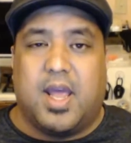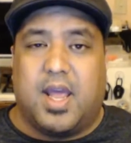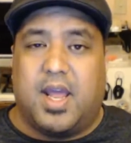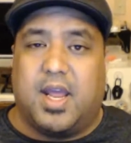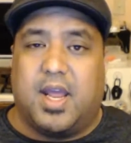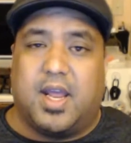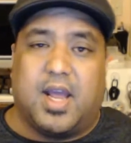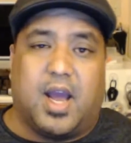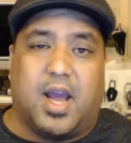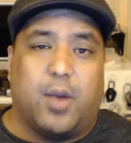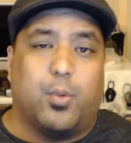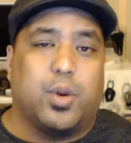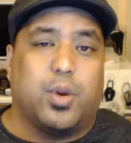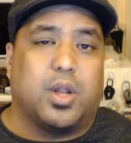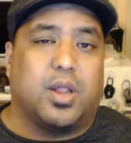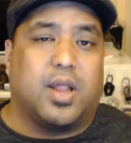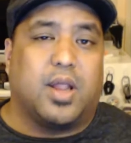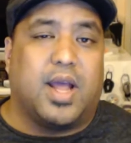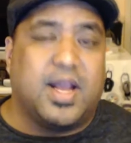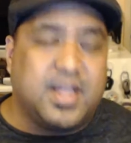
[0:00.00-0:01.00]
hey, I
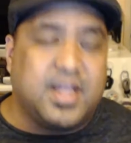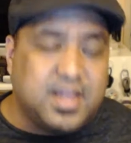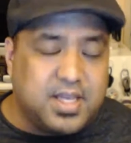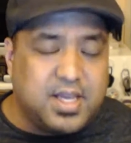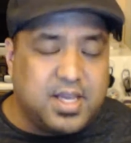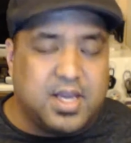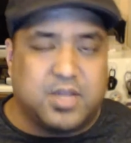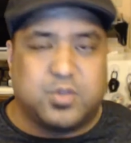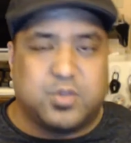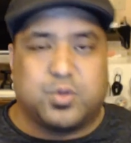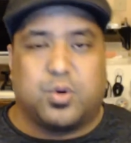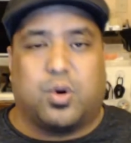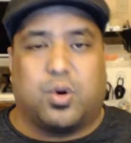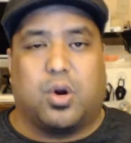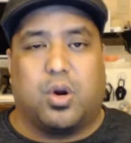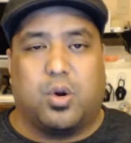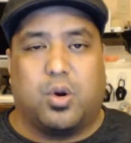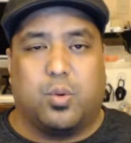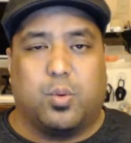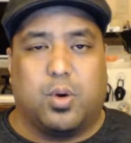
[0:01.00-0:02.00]
would like the extra
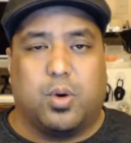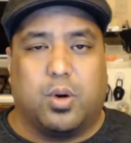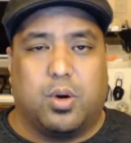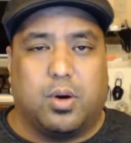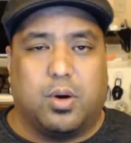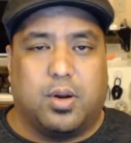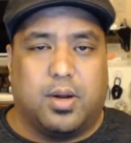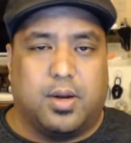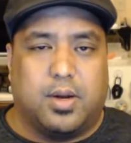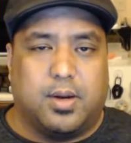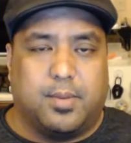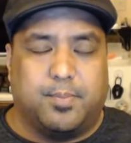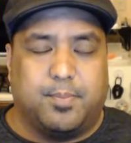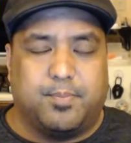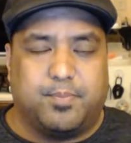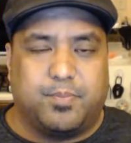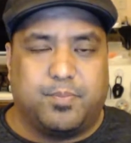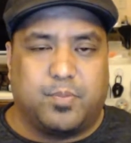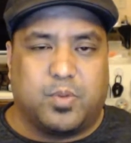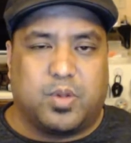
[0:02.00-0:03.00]
hardware
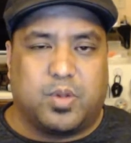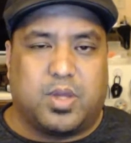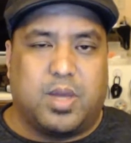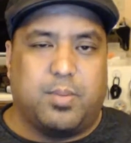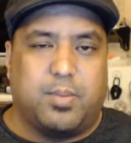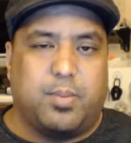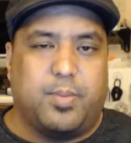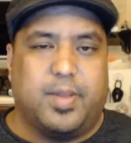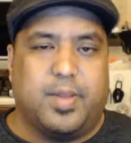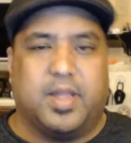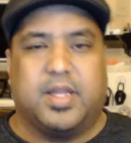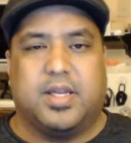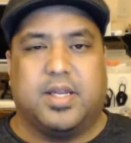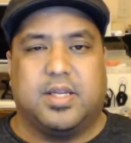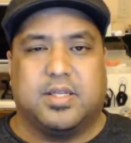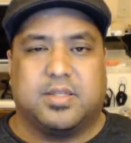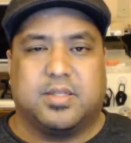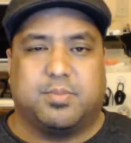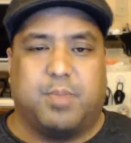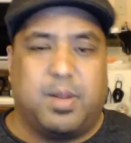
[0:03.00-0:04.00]

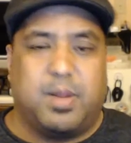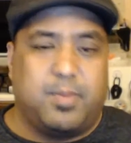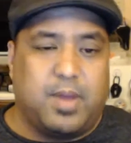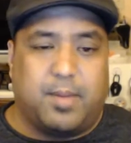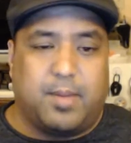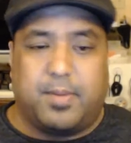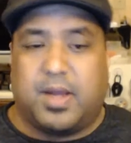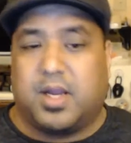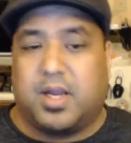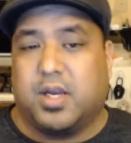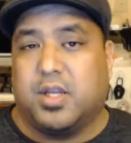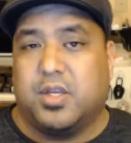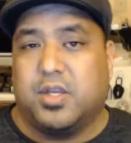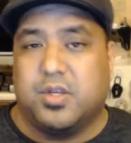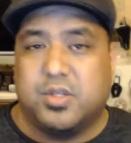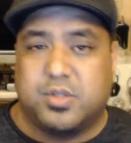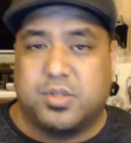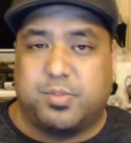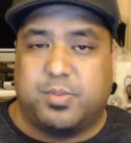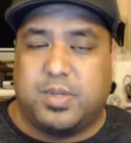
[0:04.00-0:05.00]
capabilities, maybe I'm not going
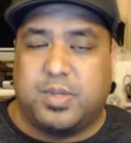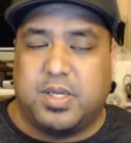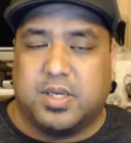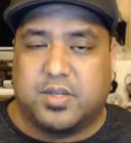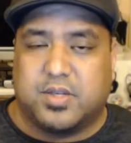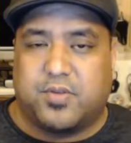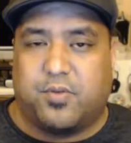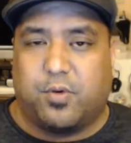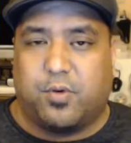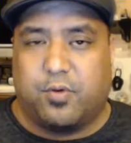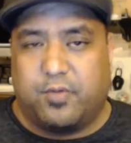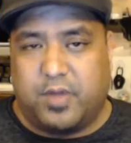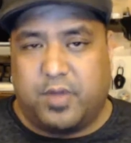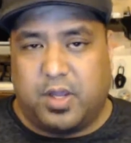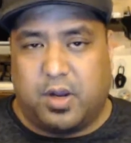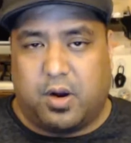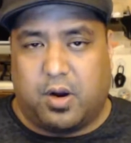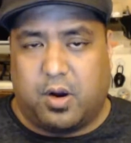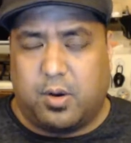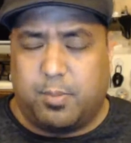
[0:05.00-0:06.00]
to use PS4
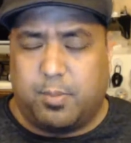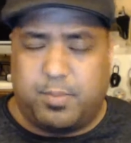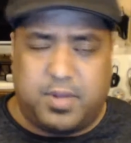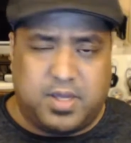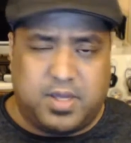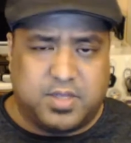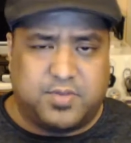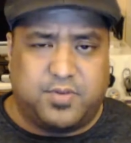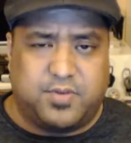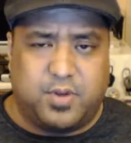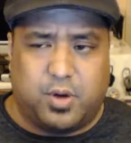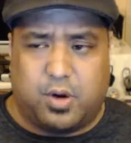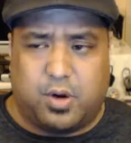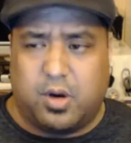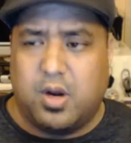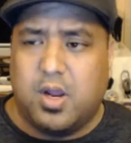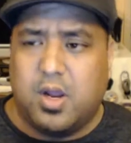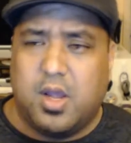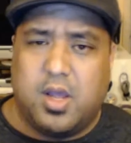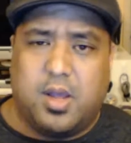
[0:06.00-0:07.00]
VR,
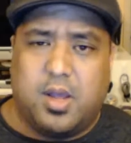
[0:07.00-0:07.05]
PSVR,